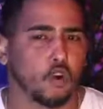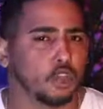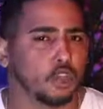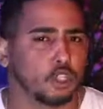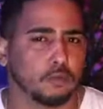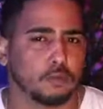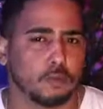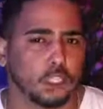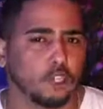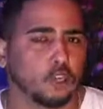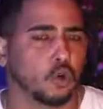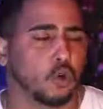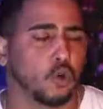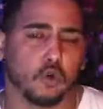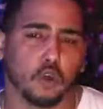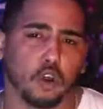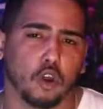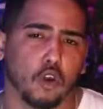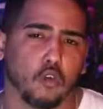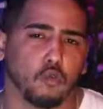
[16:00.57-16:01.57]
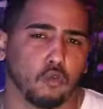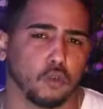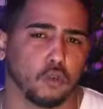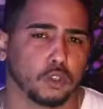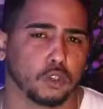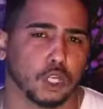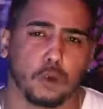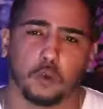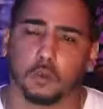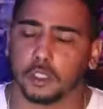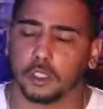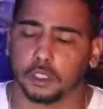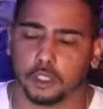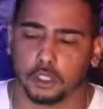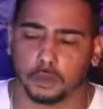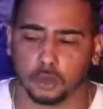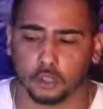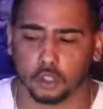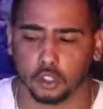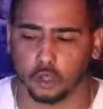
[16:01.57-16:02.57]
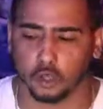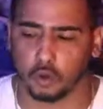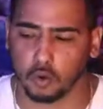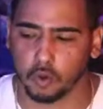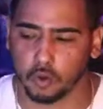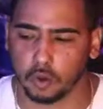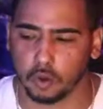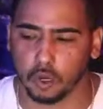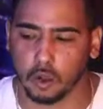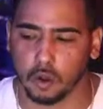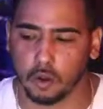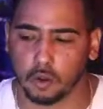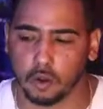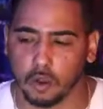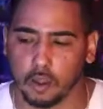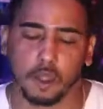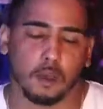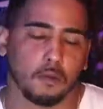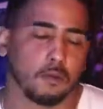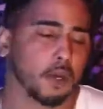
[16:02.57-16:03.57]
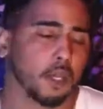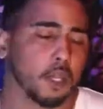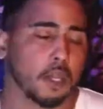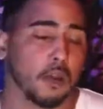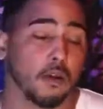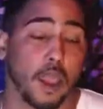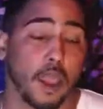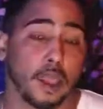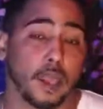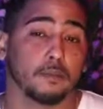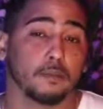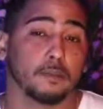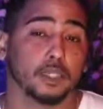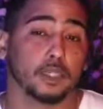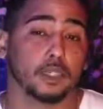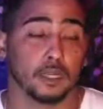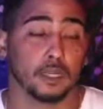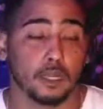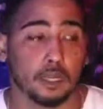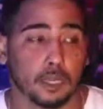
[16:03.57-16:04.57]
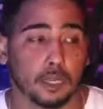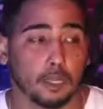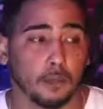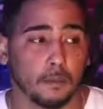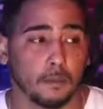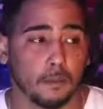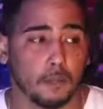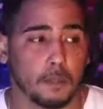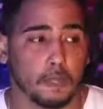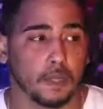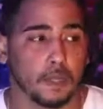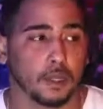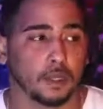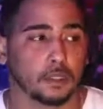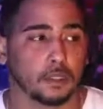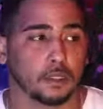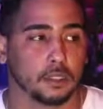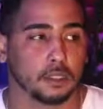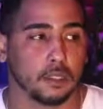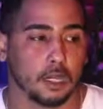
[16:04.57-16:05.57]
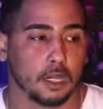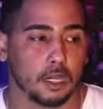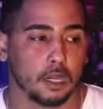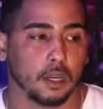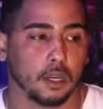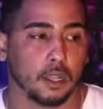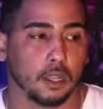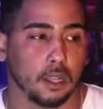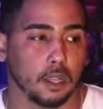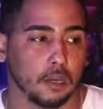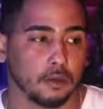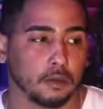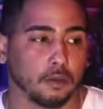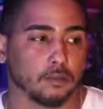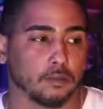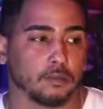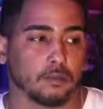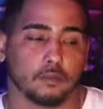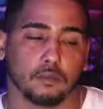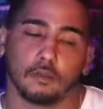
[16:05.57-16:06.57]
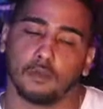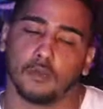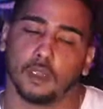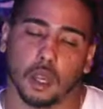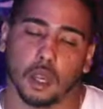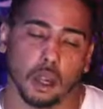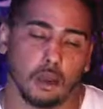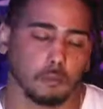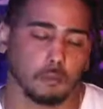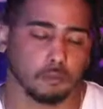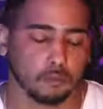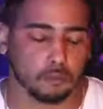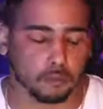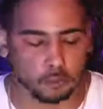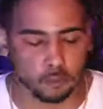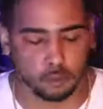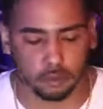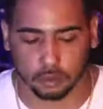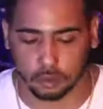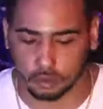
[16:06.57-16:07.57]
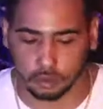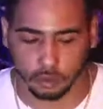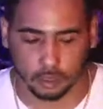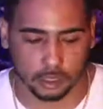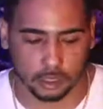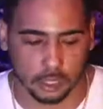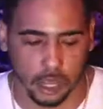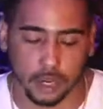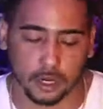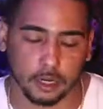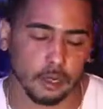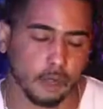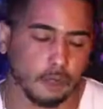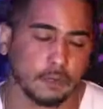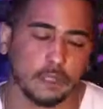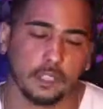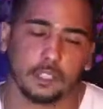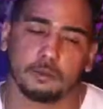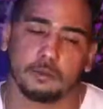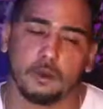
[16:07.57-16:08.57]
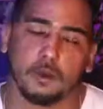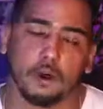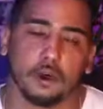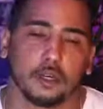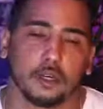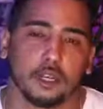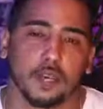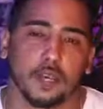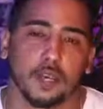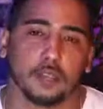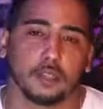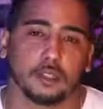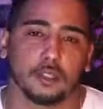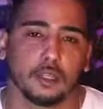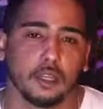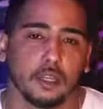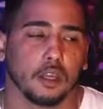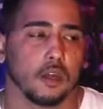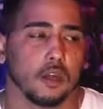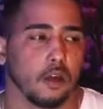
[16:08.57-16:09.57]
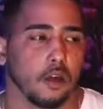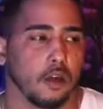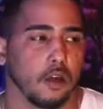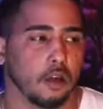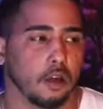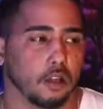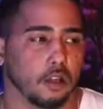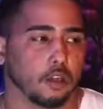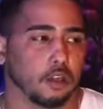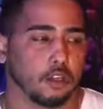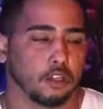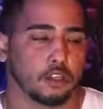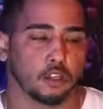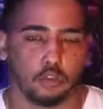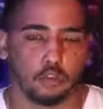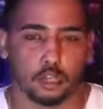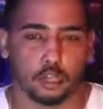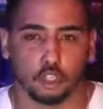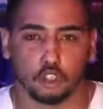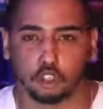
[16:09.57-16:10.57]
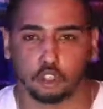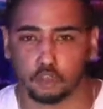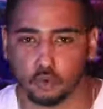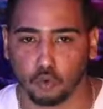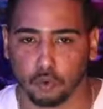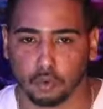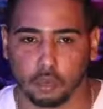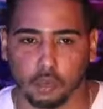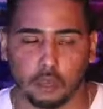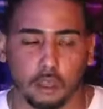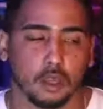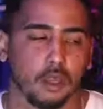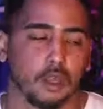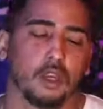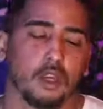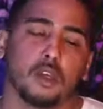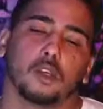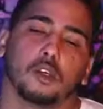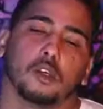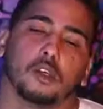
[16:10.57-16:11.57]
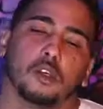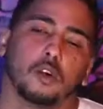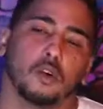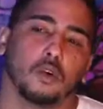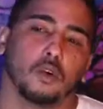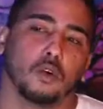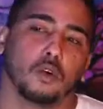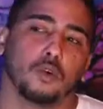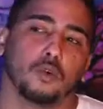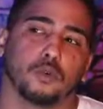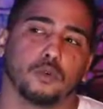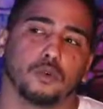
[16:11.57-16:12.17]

me to go down roads I wasn't supposed to go down. But here I am today saying, hey, I'm starting up this podcast, Unadulterated Truth, you know,